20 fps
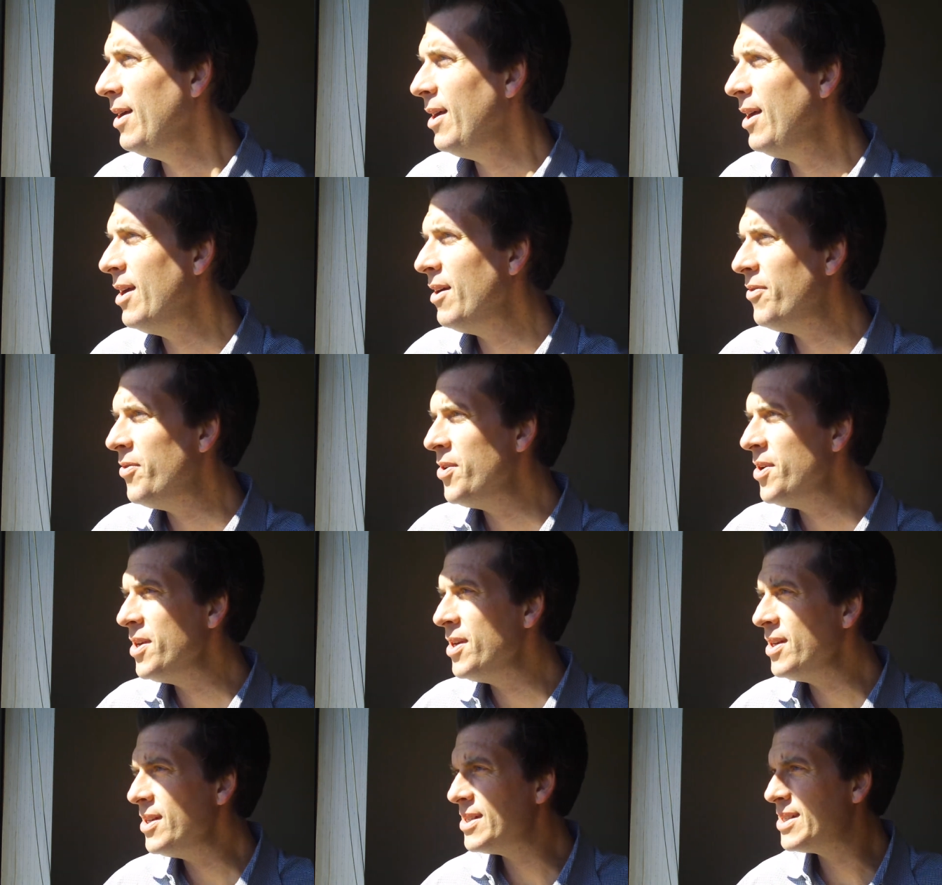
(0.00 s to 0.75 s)

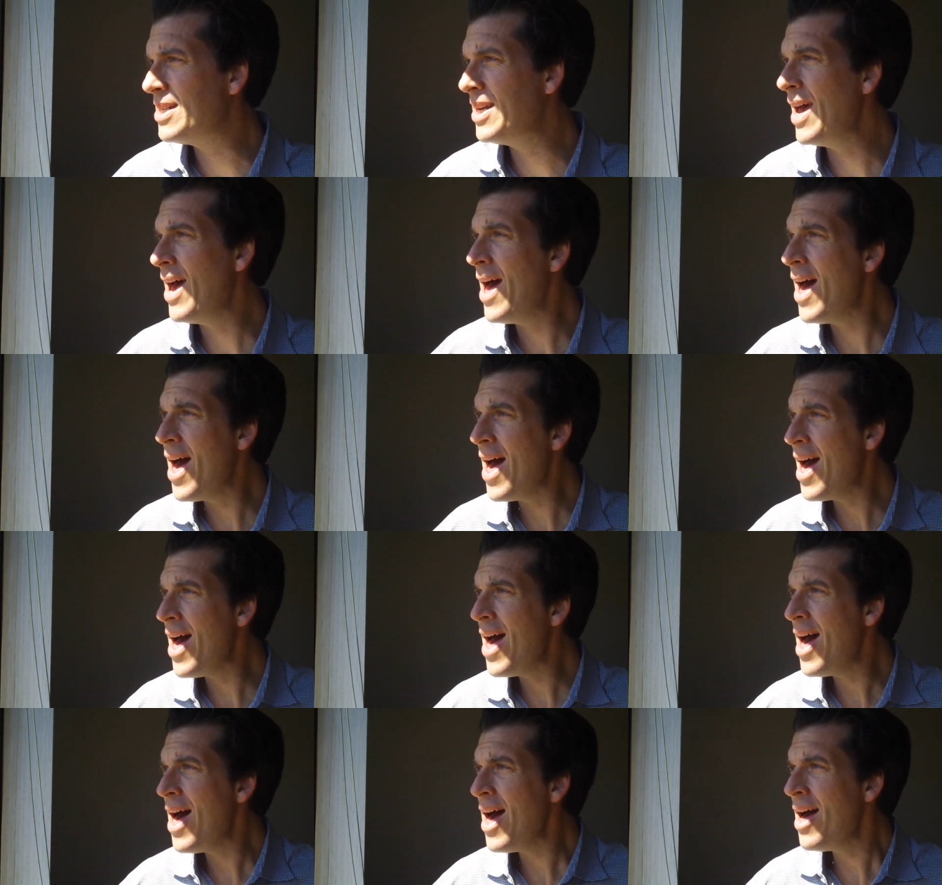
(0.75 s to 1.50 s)
Every
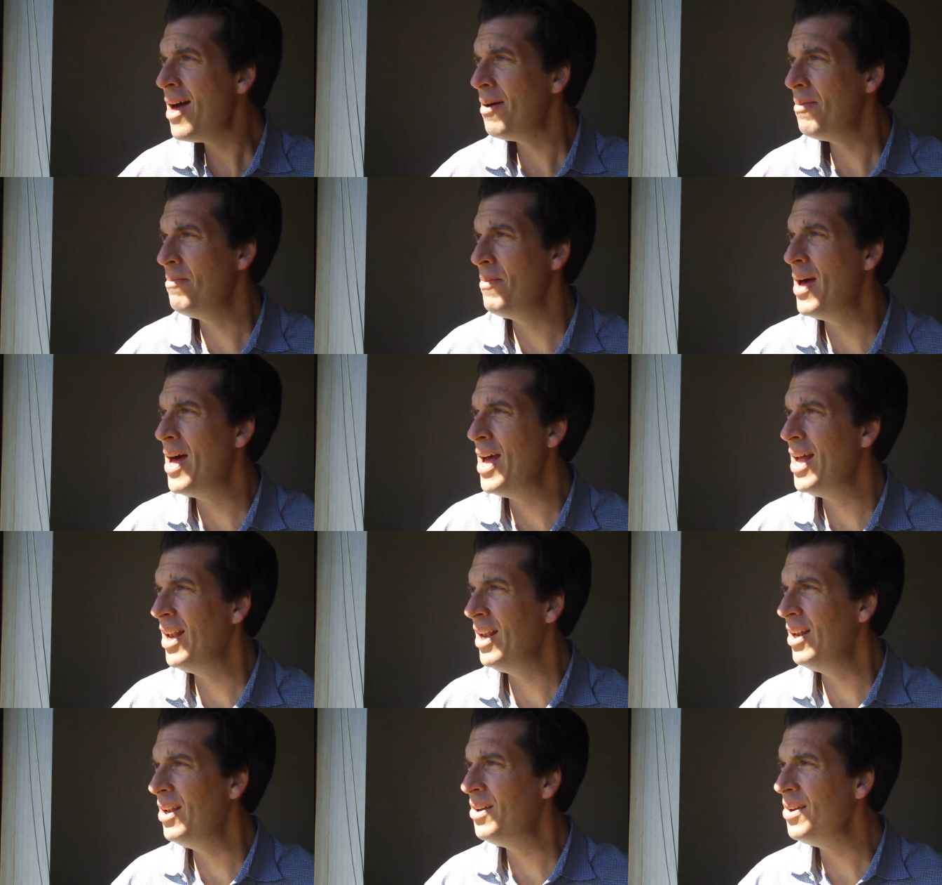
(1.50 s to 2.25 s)
time
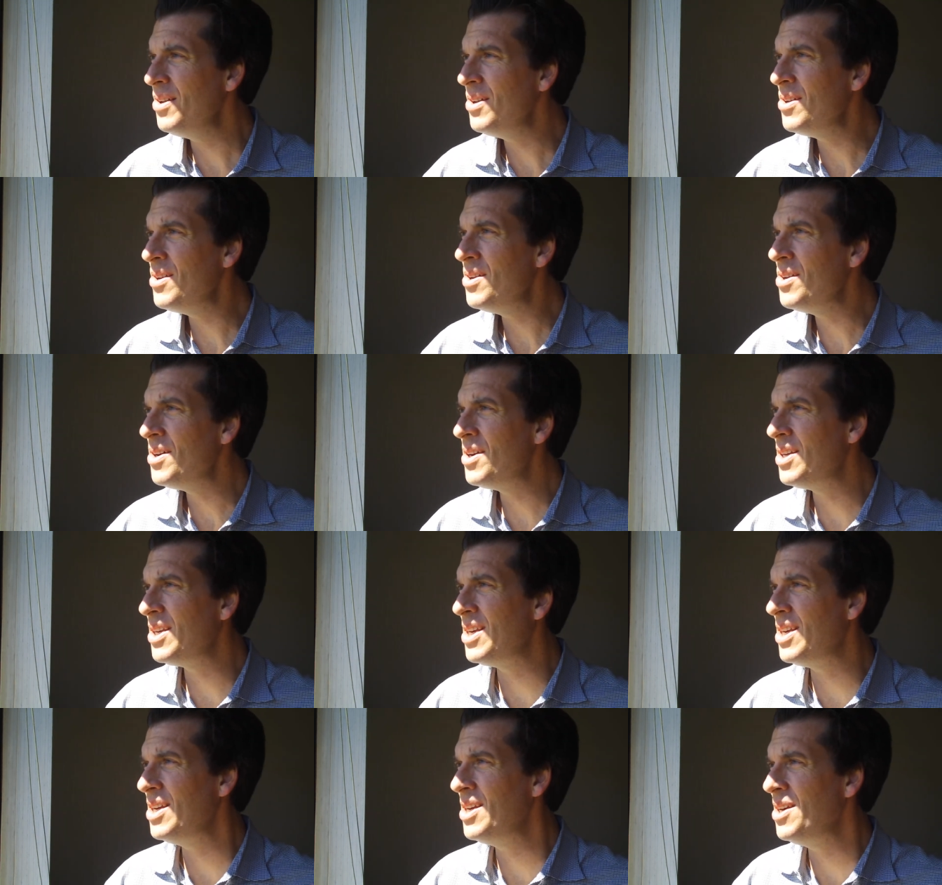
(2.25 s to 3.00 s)
I
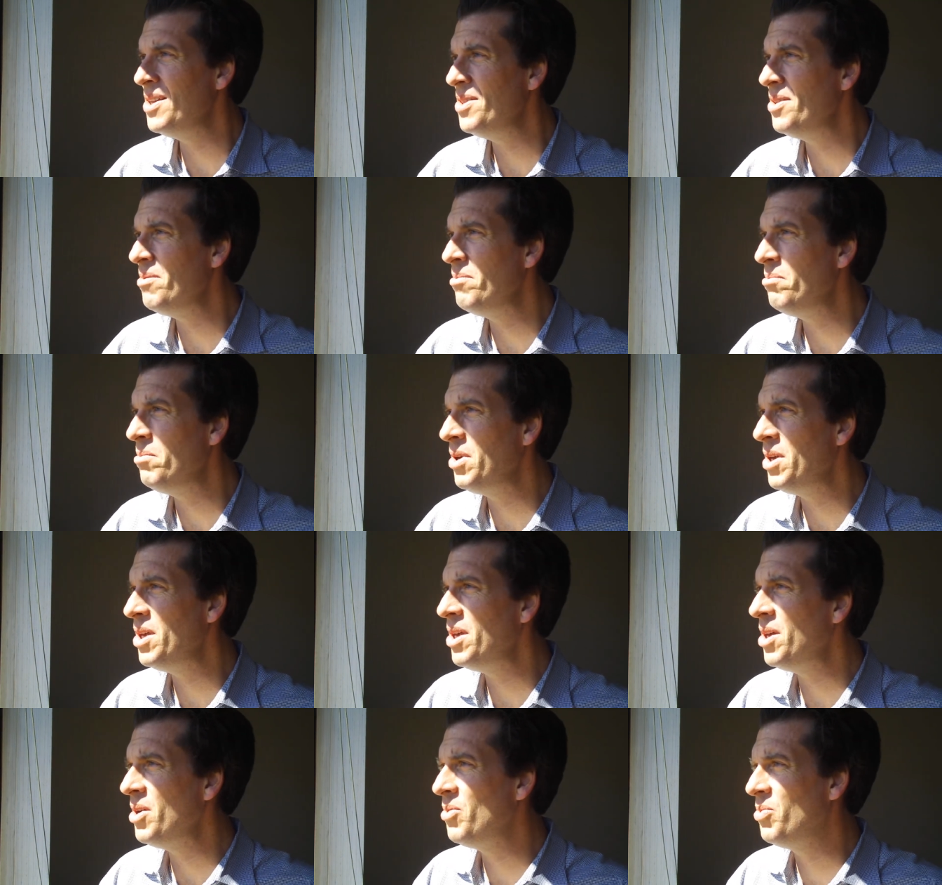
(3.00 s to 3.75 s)
look in the
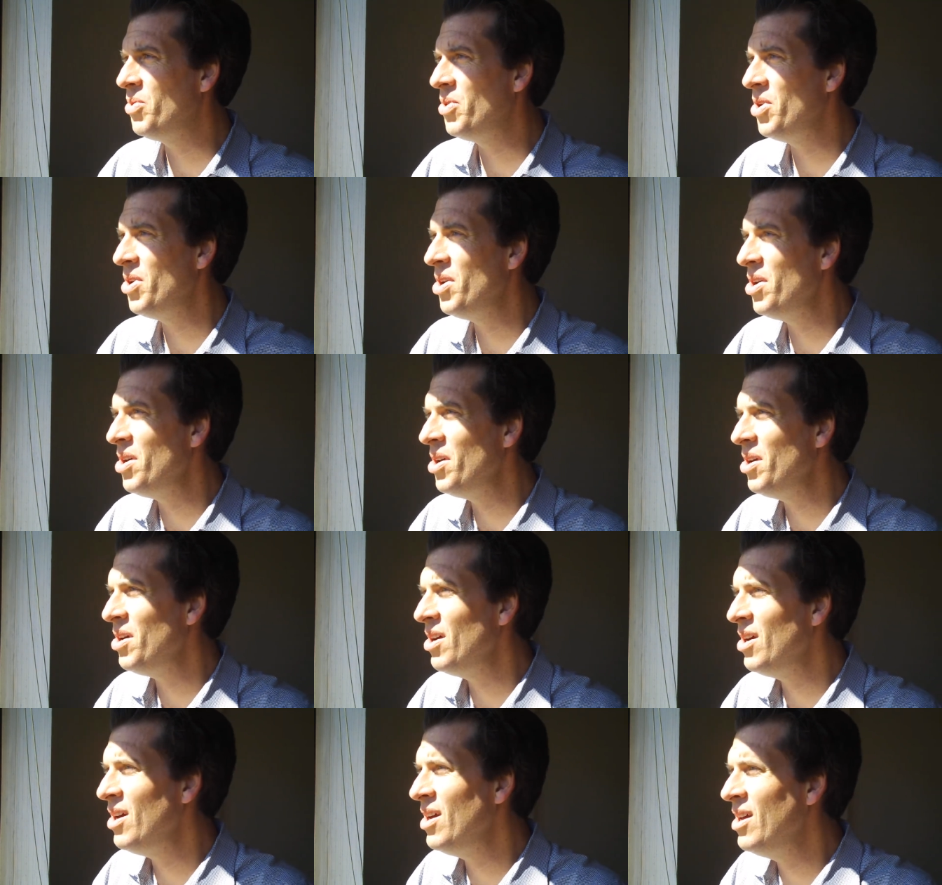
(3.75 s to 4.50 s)

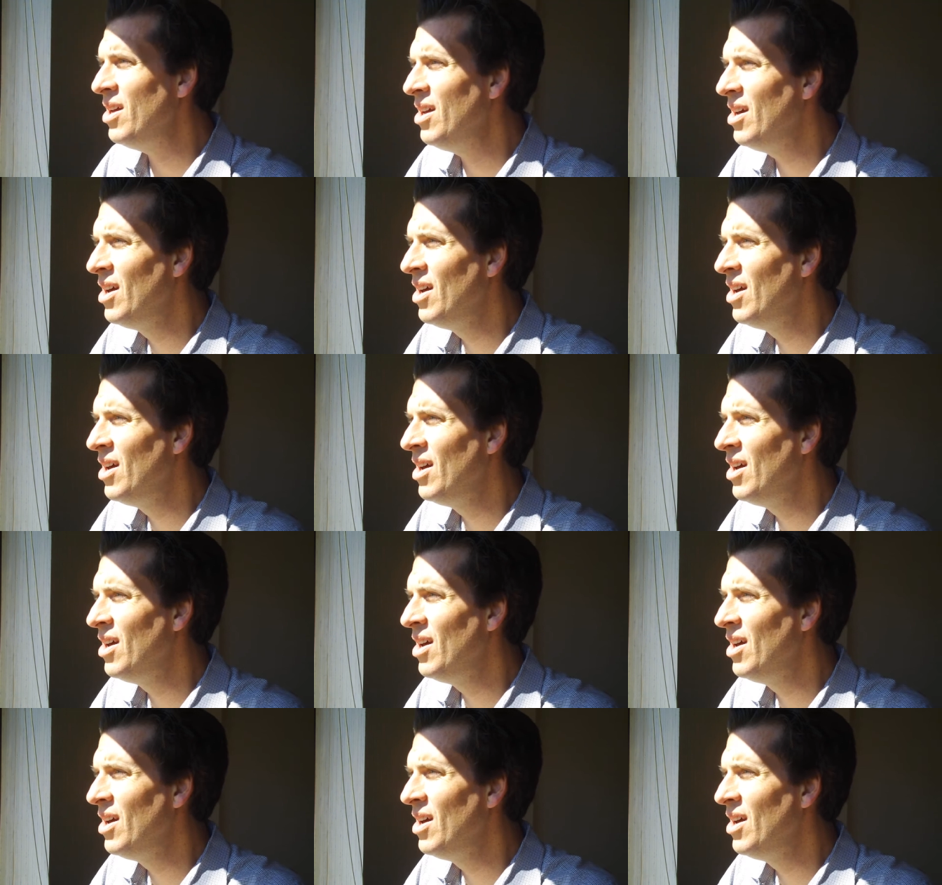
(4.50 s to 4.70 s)
mirror,